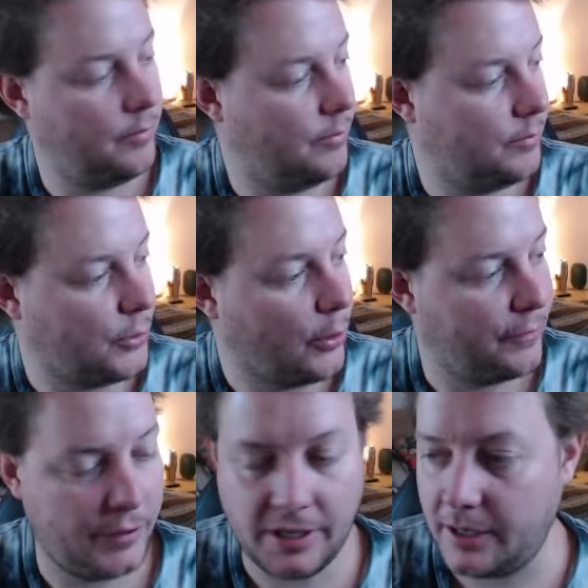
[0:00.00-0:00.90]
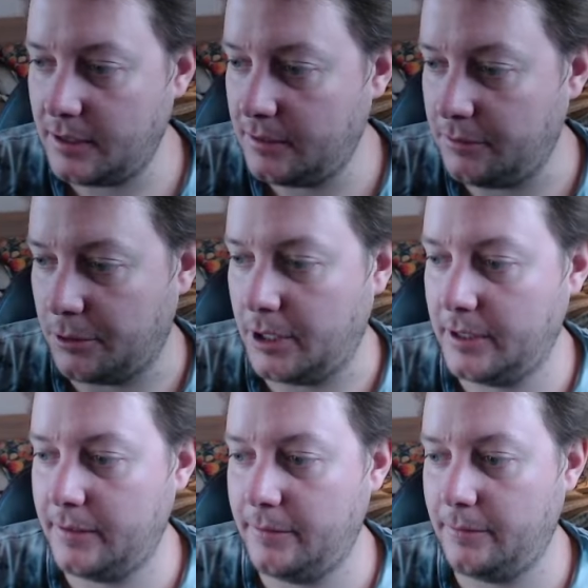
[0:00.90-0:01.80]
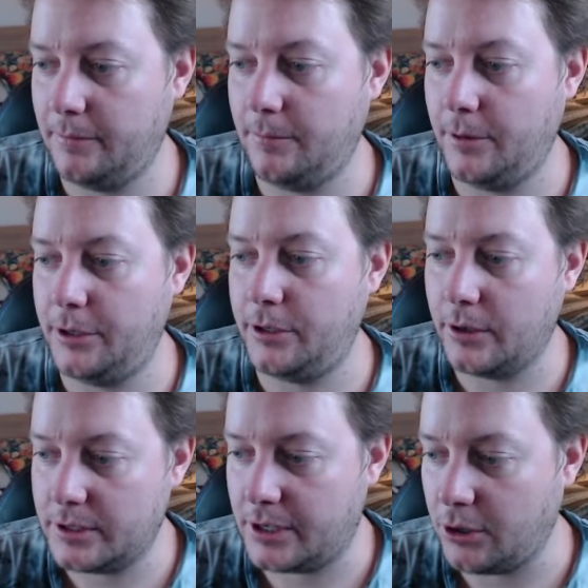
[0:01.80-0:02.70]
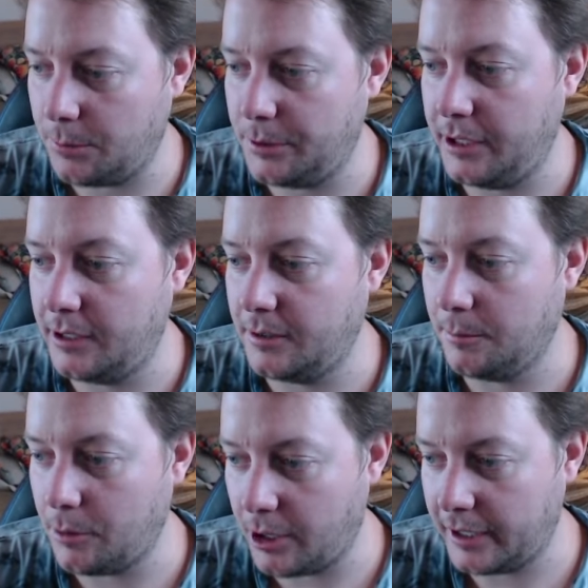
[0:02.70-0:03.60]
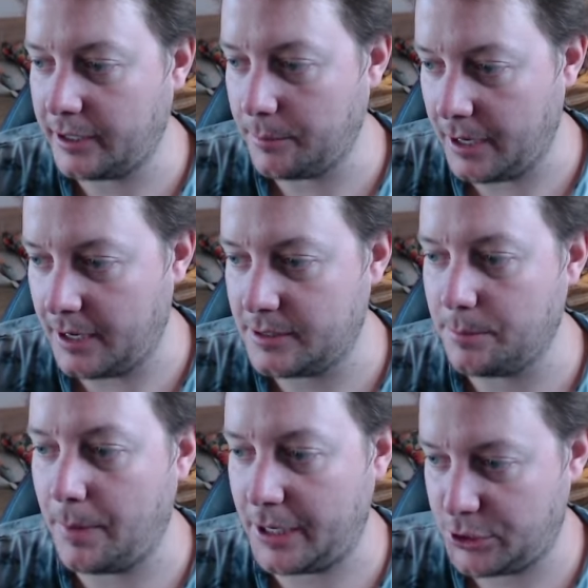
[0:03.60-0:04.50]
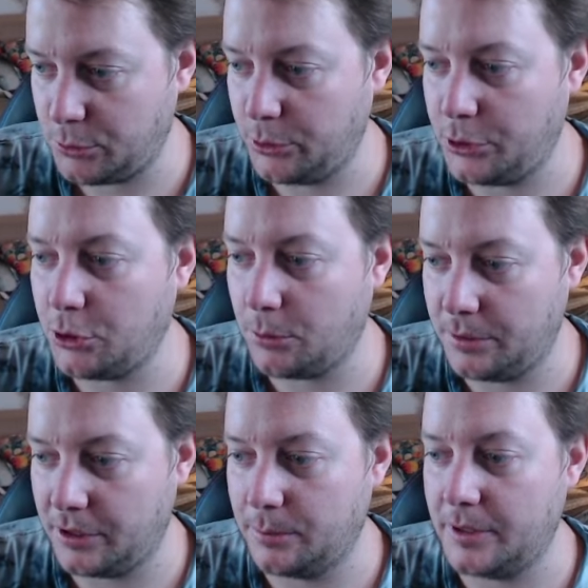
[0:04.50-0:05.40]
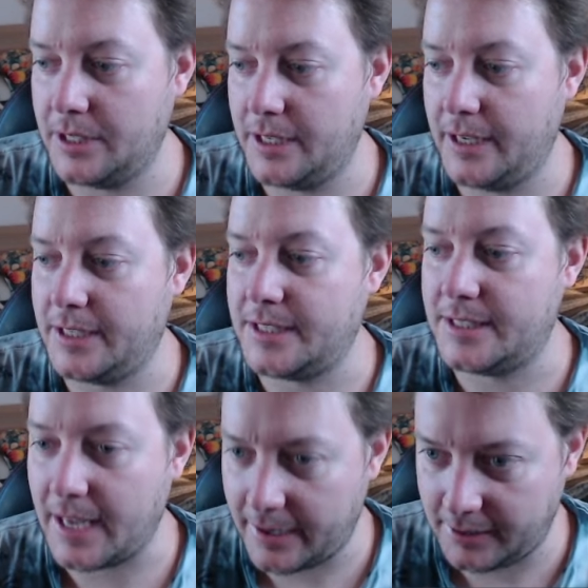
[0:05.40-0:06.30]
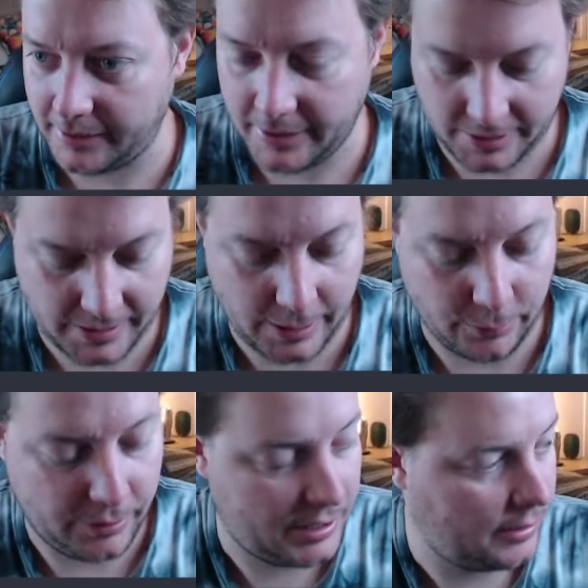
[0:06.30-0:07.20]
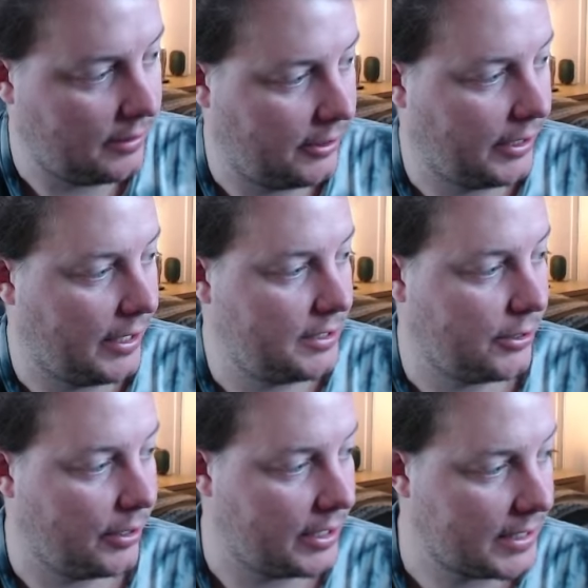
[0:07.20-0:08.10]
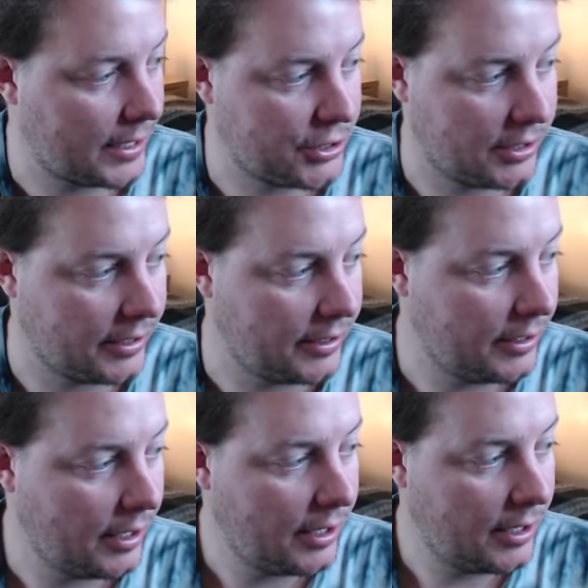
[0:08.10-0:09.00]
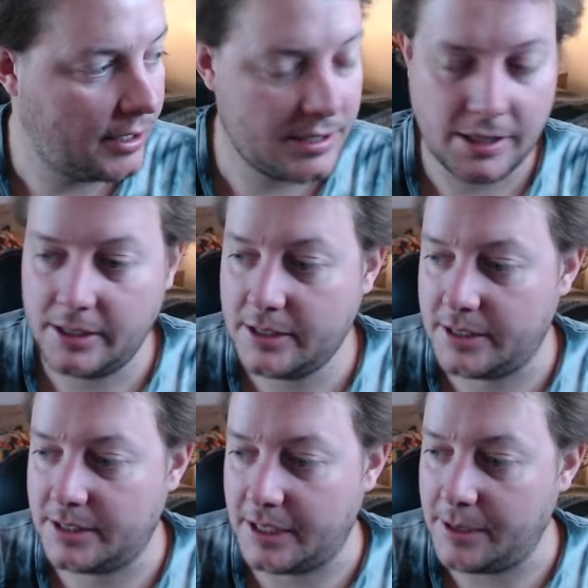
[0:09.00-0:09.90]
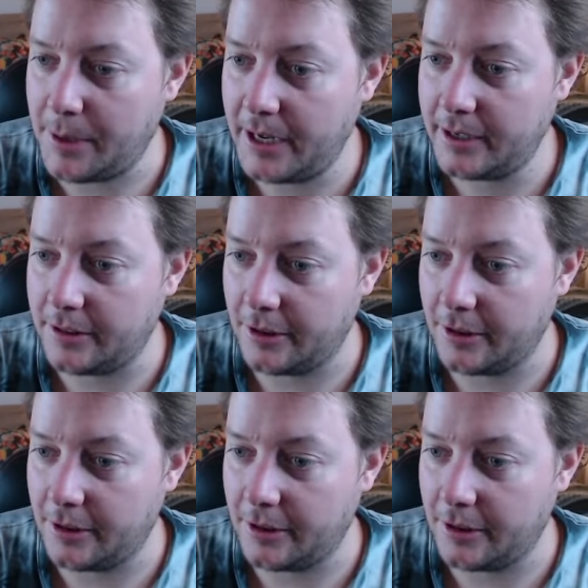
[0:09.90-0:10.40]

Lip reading: don't forget, right, when you guys are copying my commands, make sure you copy them exactly as they are written. Okay, so there's actually cmake, then